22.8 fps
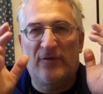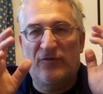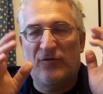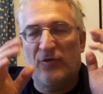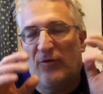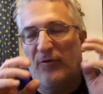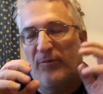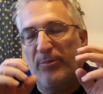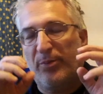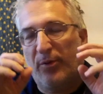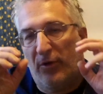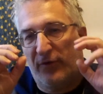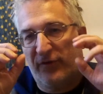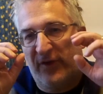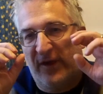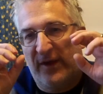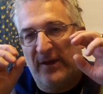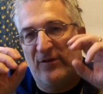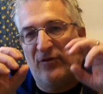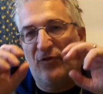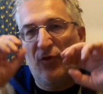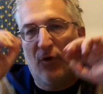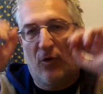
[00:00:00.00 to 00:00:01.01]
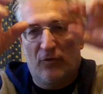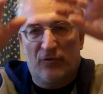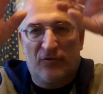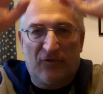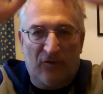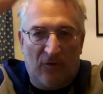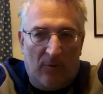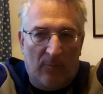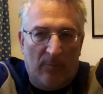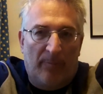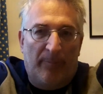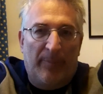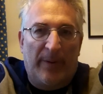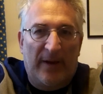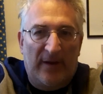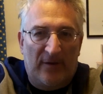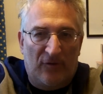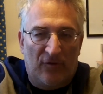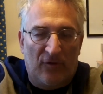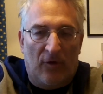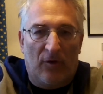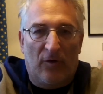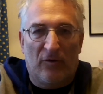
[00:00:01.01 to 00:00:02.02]
sort of plotting dots on big
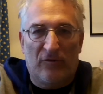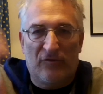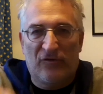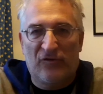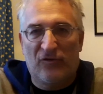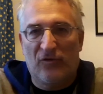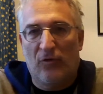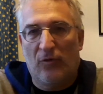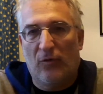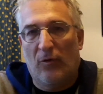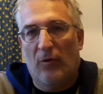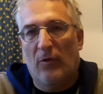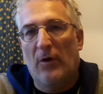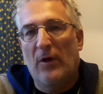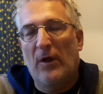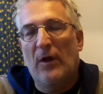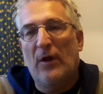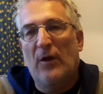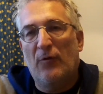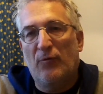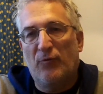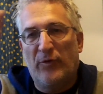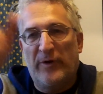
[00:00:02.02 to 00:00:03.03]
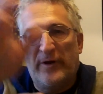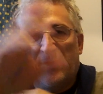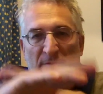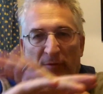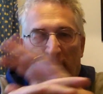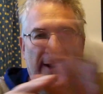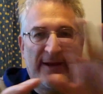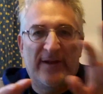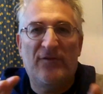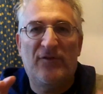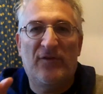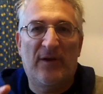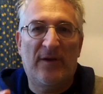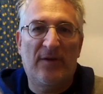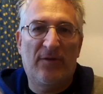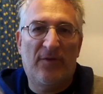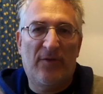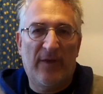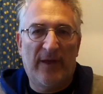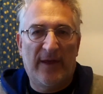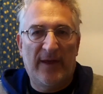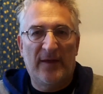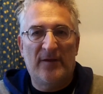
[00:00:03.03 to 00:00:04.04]
dots or rearranging
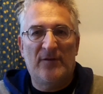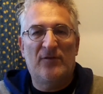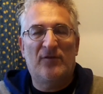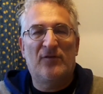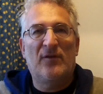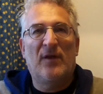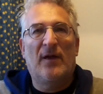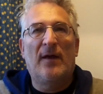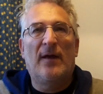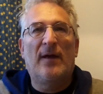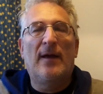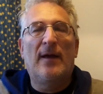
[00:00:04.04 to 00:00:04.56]
things.